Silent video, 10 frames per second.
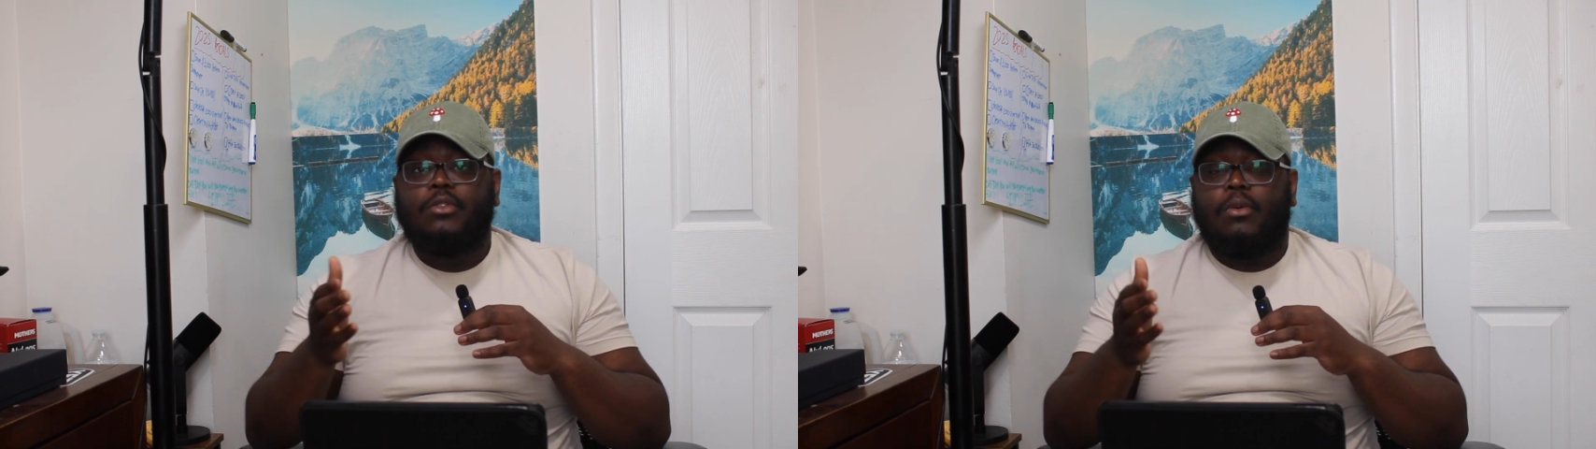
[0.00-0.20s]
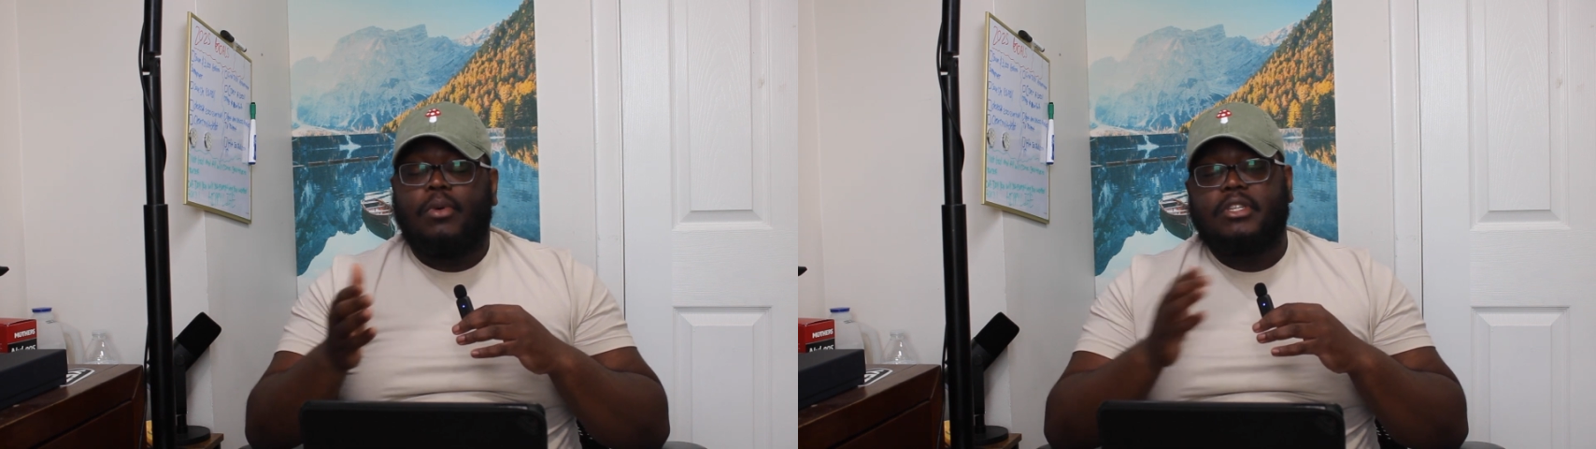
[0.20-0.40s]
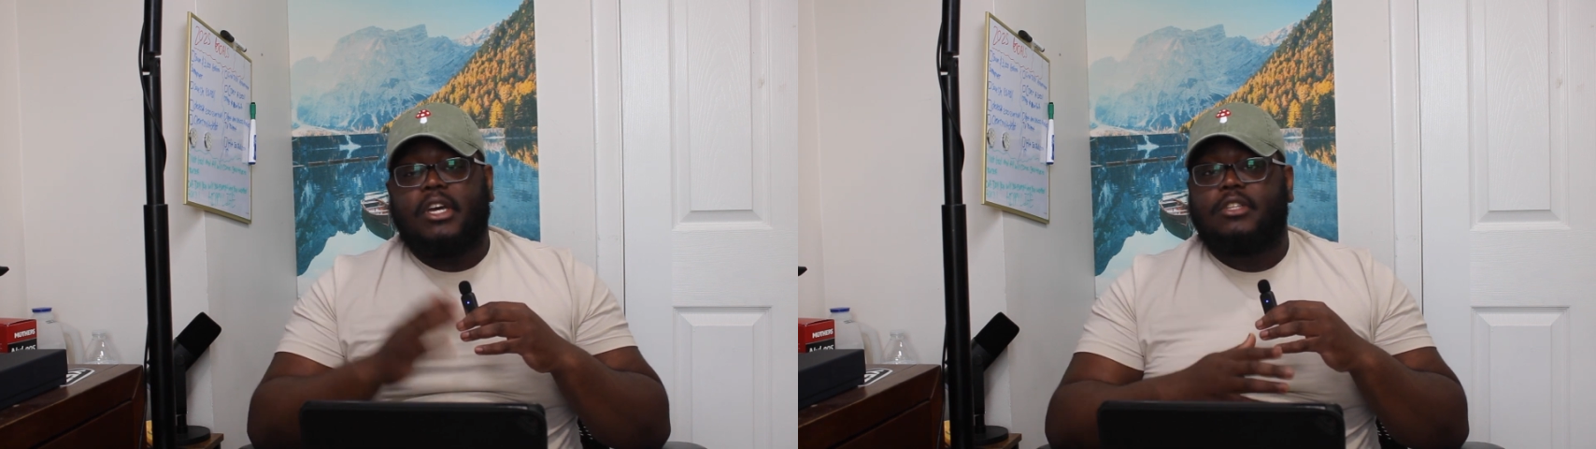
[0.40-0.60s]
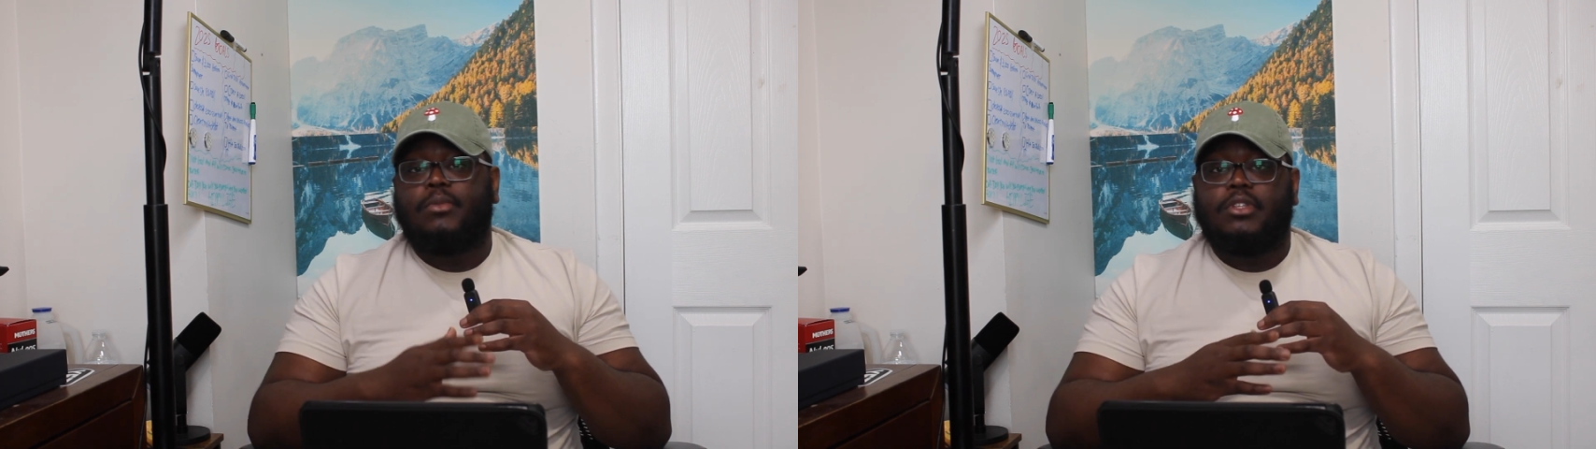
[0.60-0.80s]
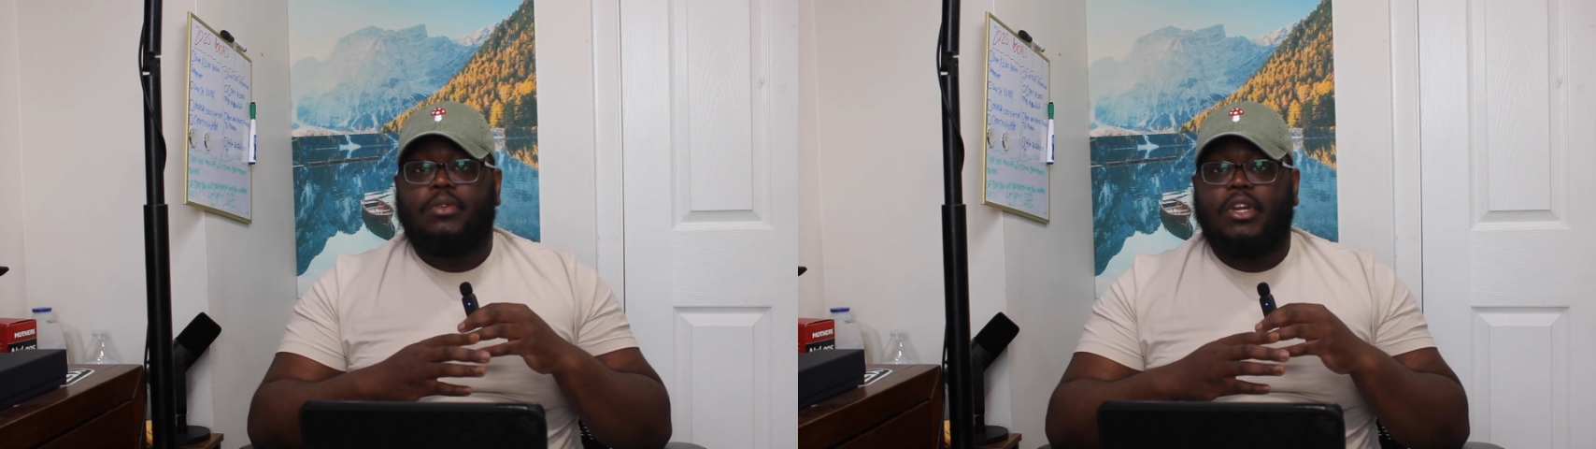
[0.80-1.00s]
on one side,
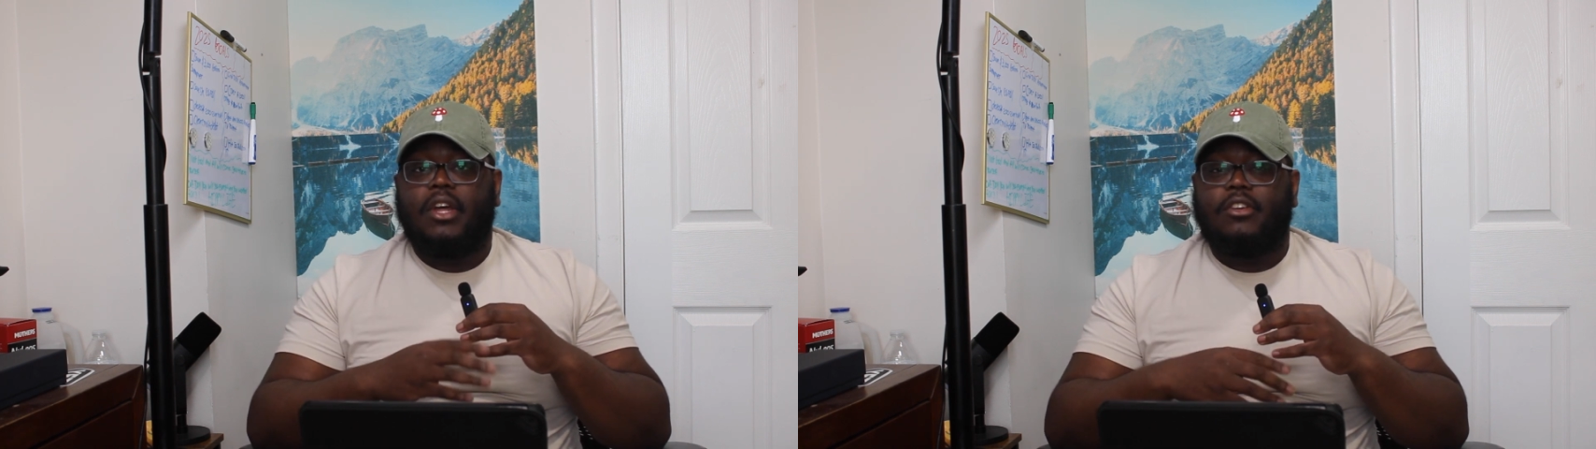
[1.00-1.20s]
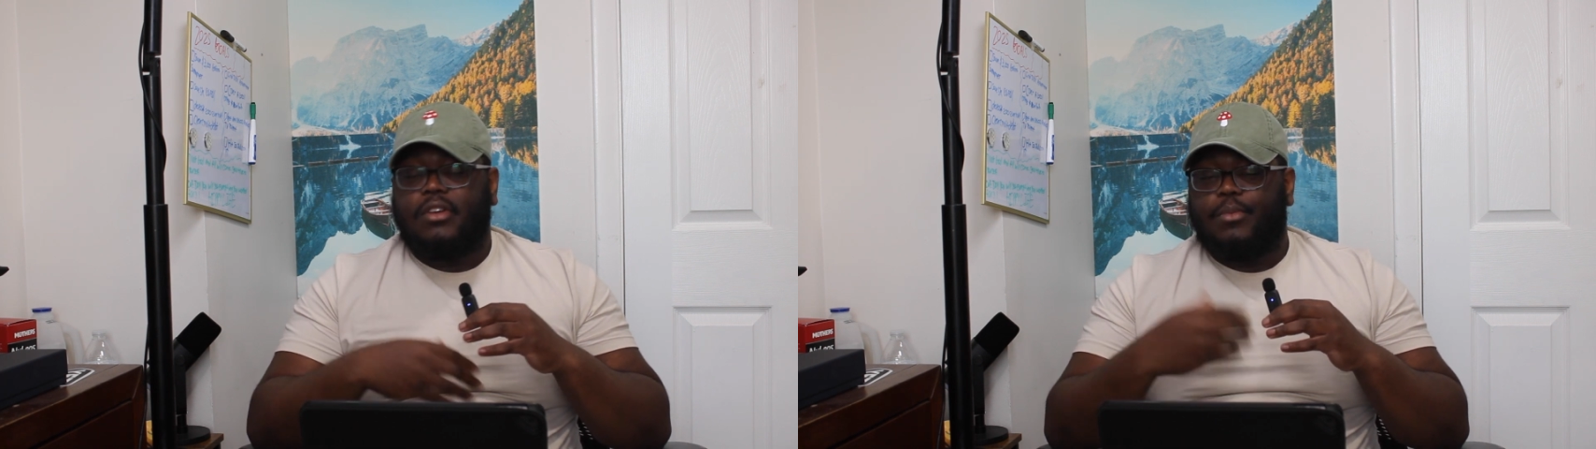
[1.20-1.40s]
22 on the other,